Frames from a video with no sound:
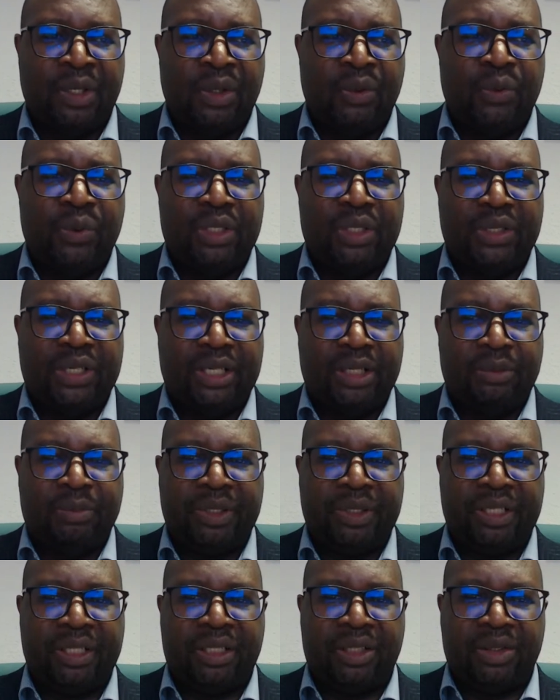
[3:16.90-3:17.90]
will help
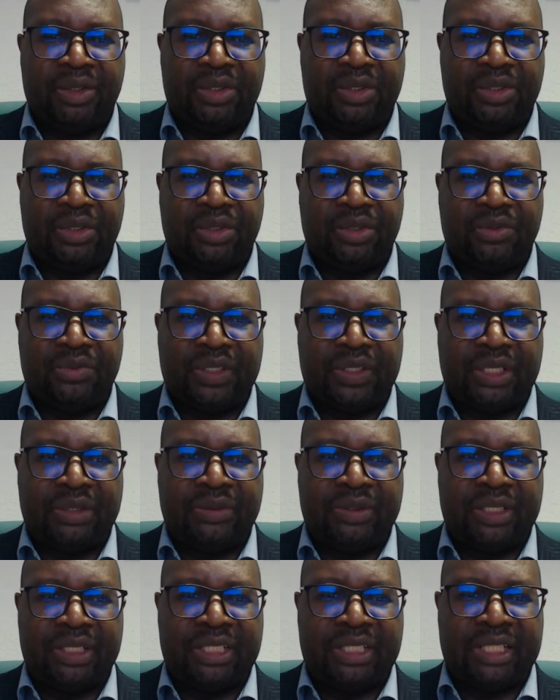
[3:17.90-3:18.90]
a lot of
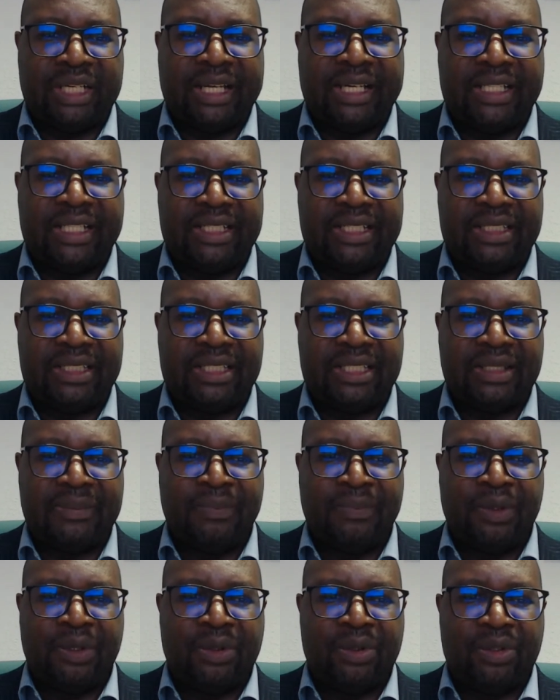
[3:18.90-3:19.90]
our clients
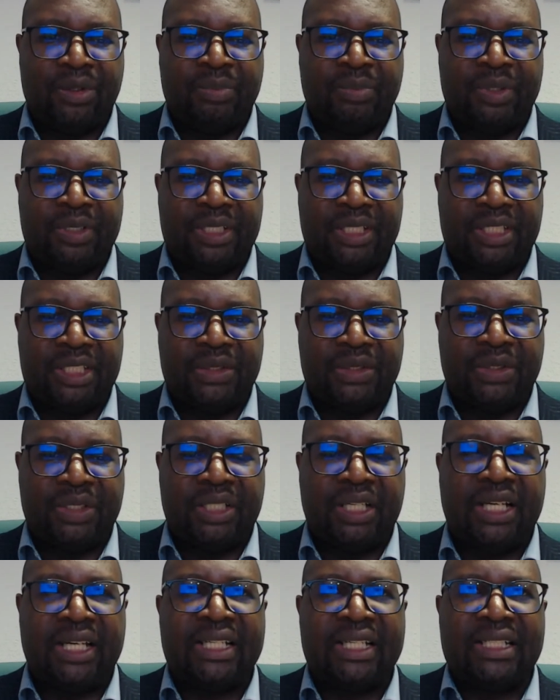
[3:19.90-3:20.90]
or potential
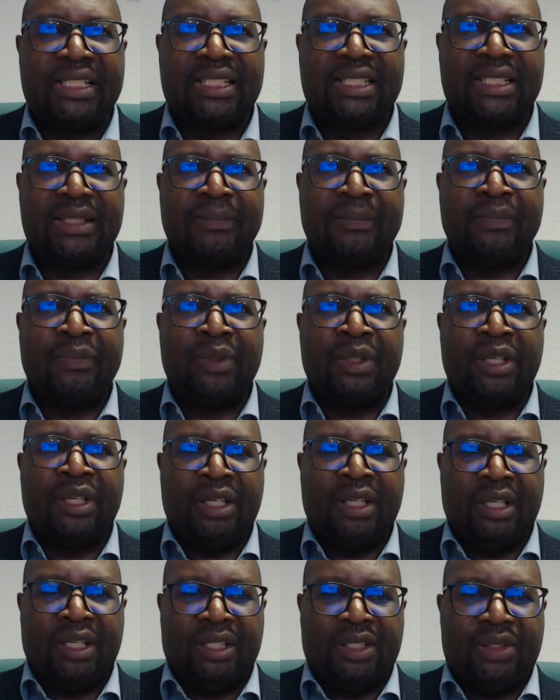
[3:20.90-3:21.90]
clients.
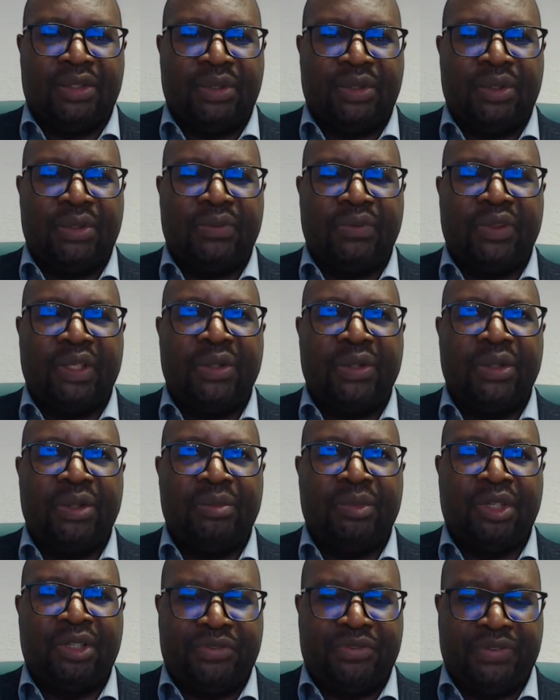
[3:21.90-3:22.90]
So the Home
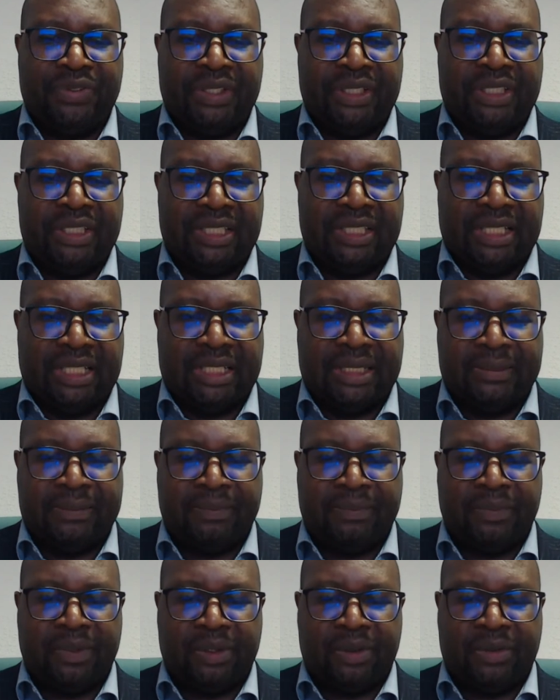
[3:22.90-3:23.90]
Office
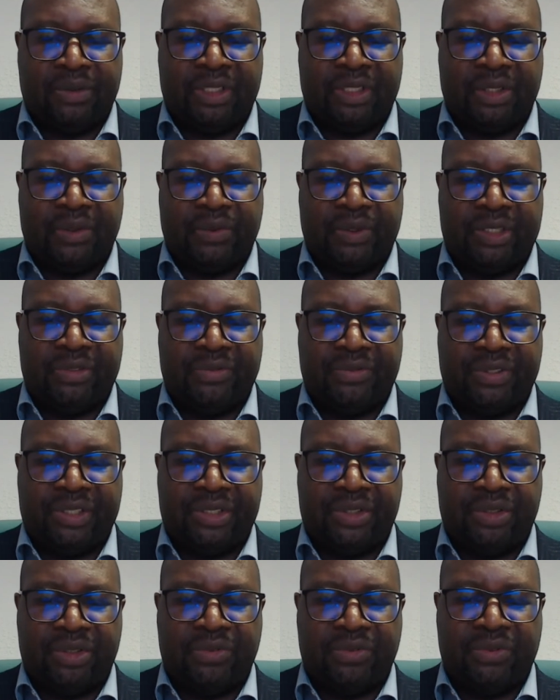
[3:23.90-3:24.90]
on the 21st
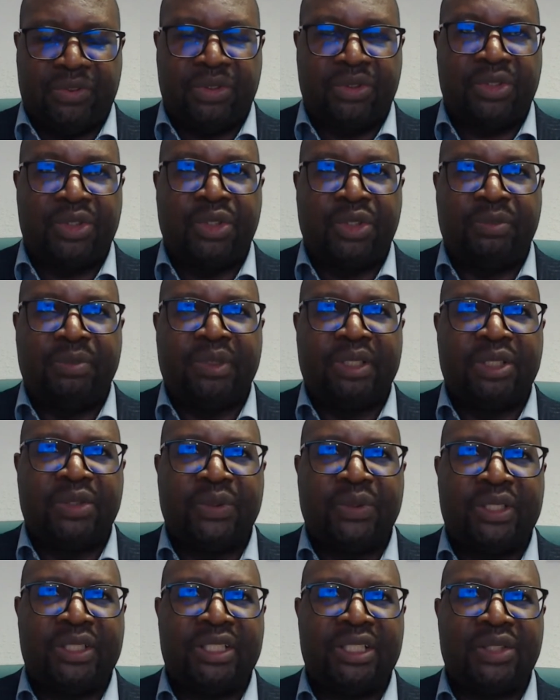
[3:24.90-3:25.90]
of October
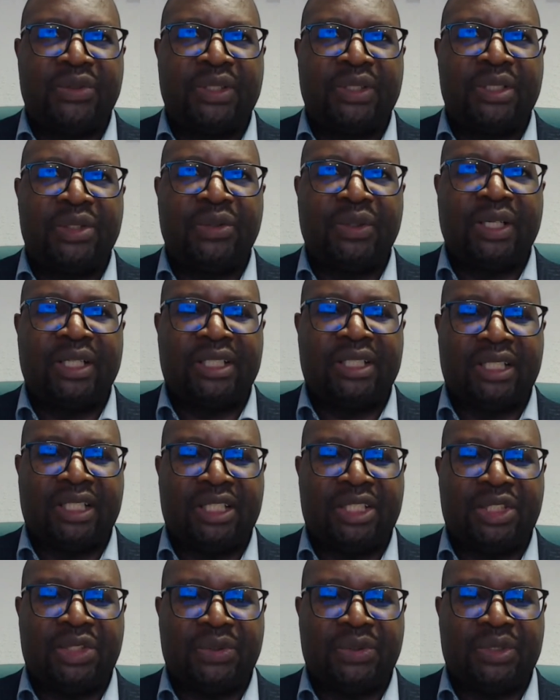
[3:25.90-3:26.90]
2021
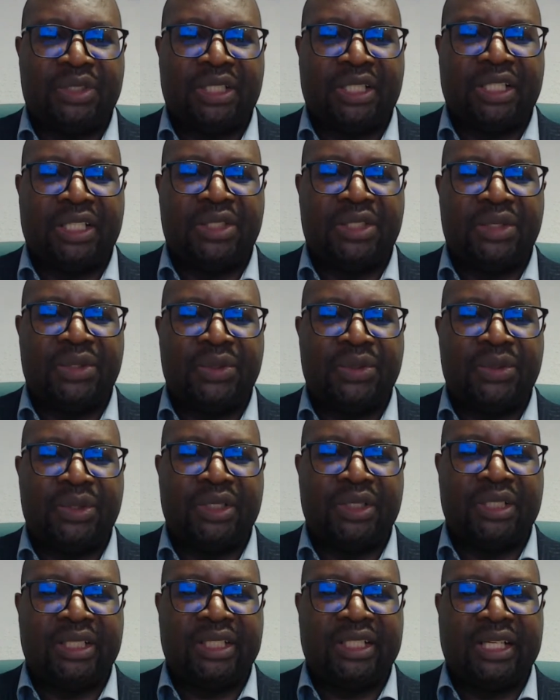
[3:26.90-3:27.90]
issued a new
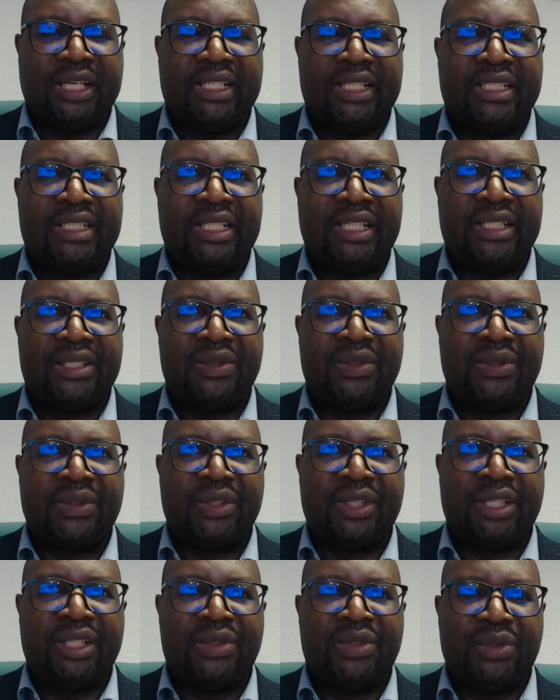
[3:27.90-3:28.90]
guidance or
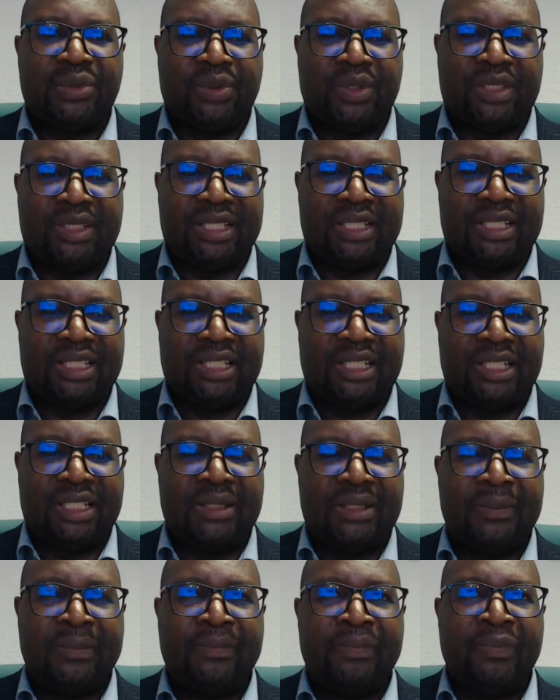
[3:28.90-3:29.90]
a new
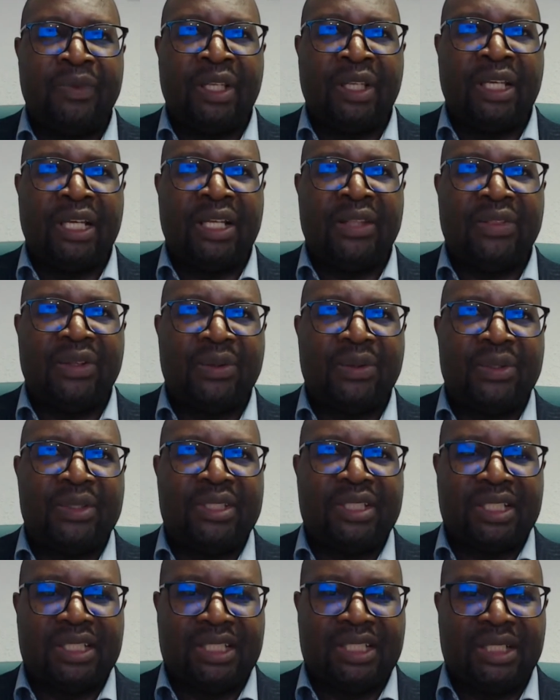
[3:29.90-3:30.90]
concession, and the
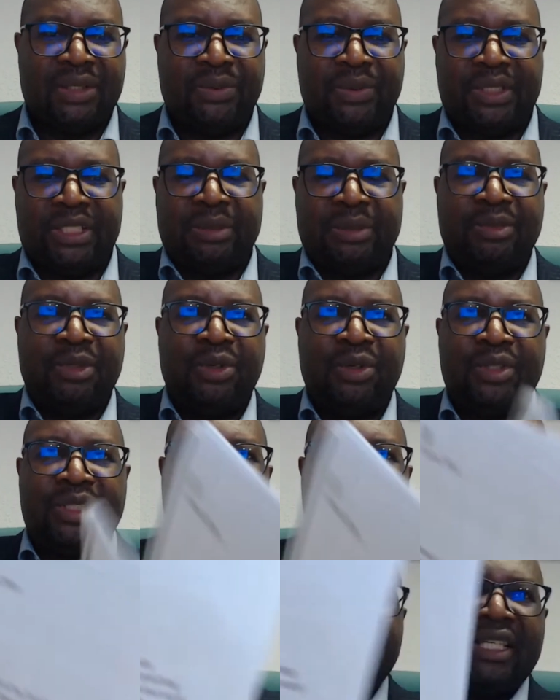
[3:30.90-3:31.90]
concession which I'm
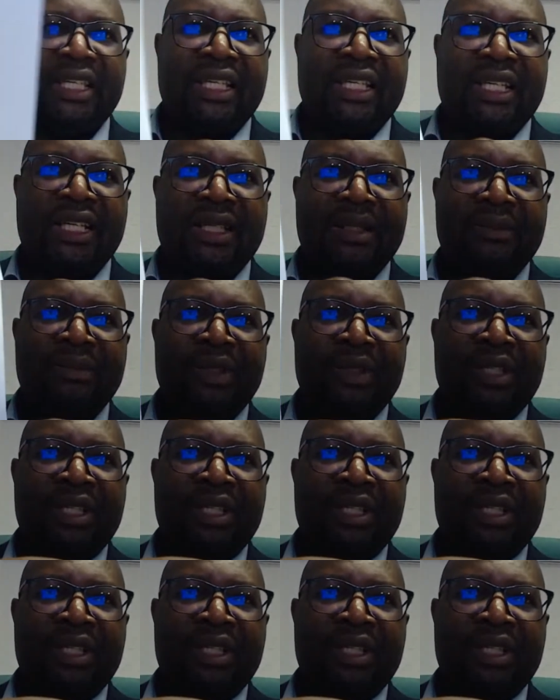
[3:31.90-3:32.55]
holding here,